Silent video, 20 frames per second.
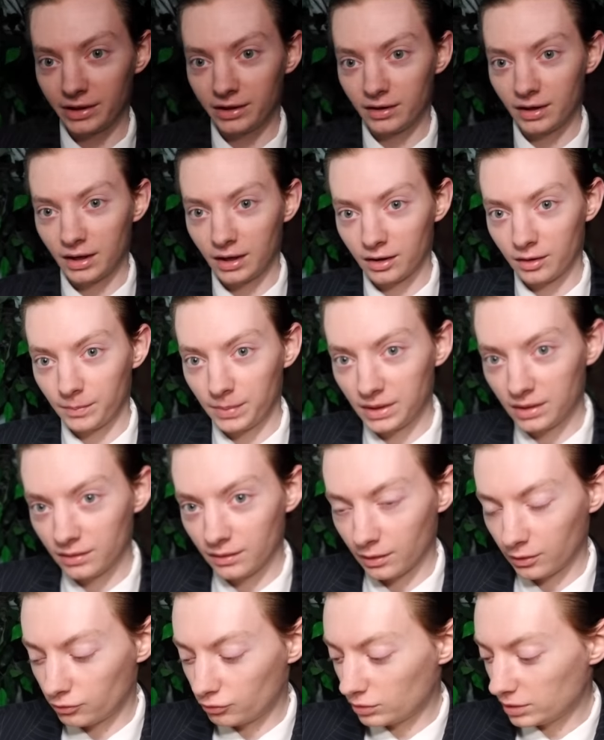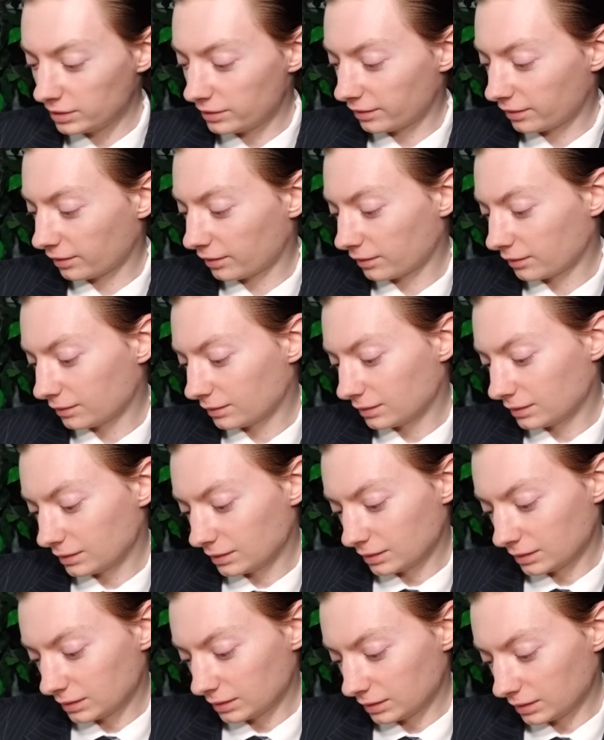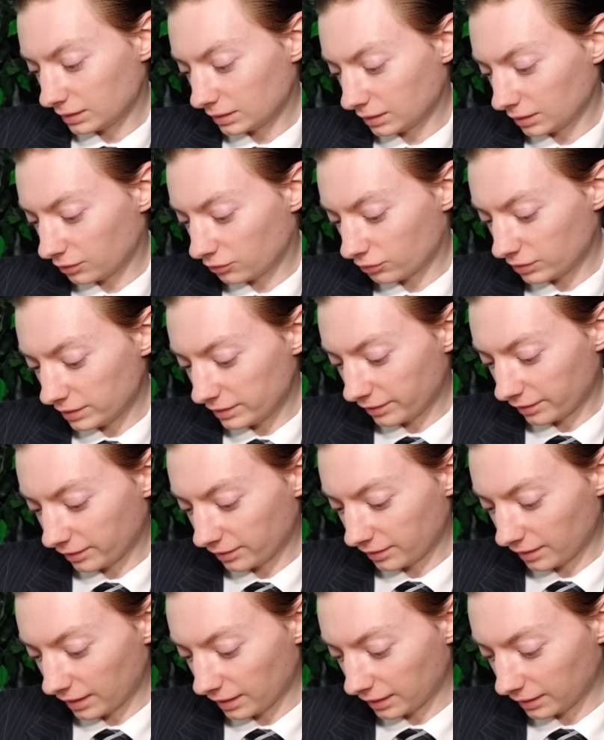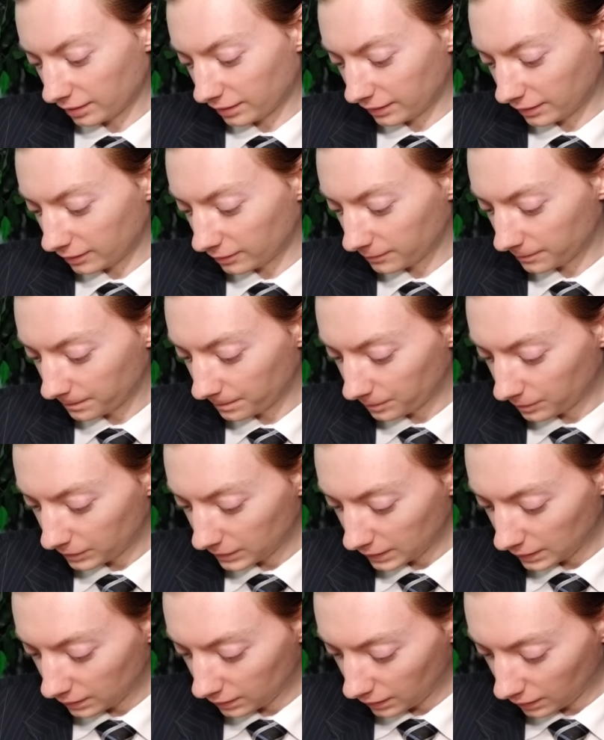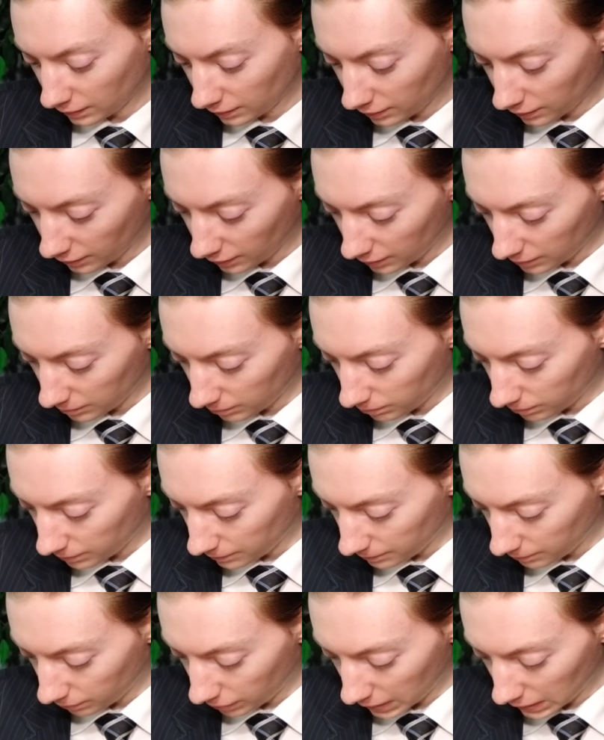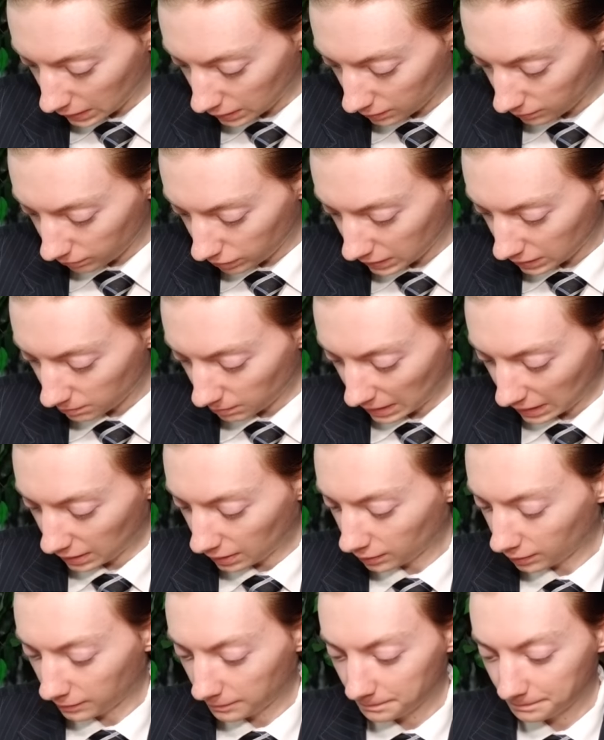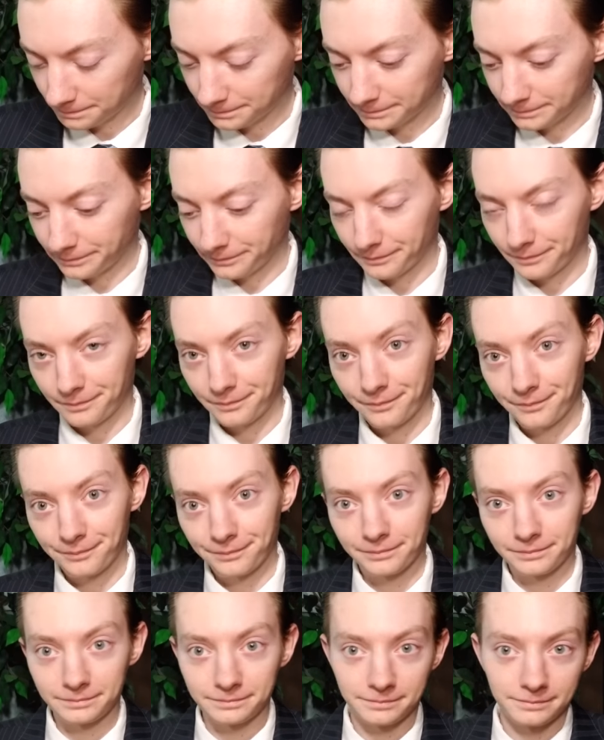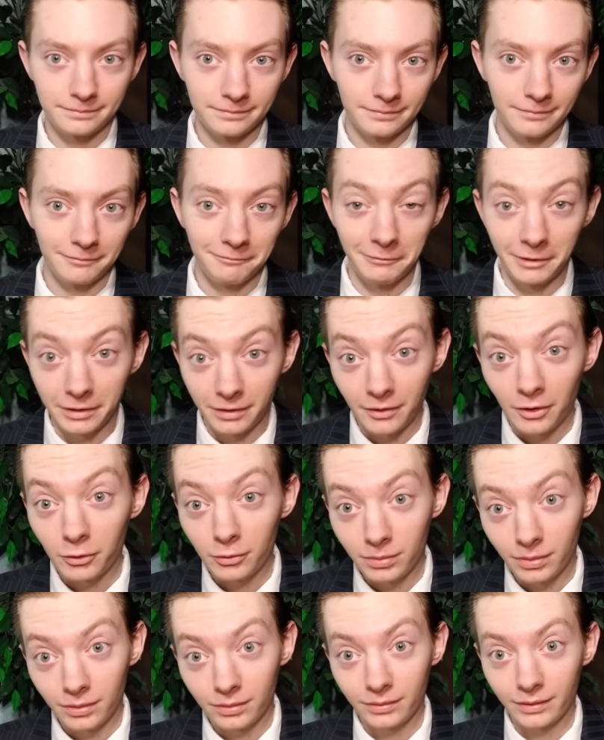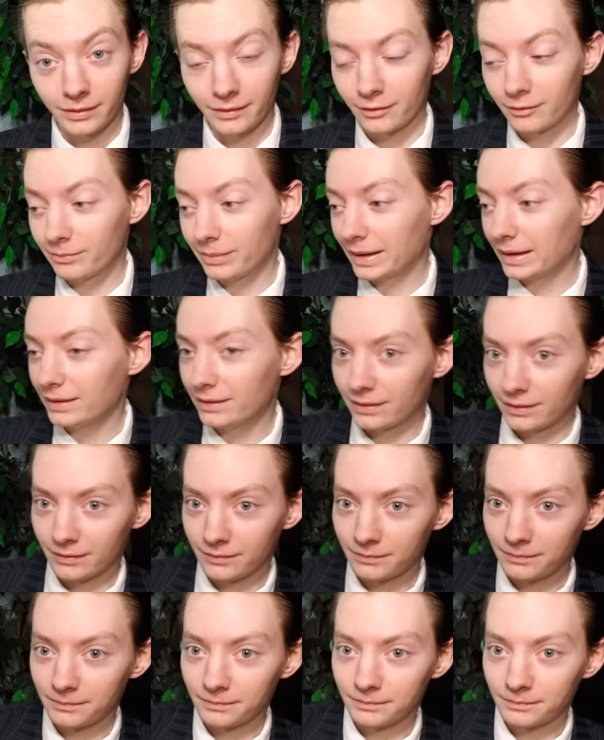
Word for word: can't, but in the grease, in the grease stain there, it does say Bacon Big Mac, with no, with no bacon.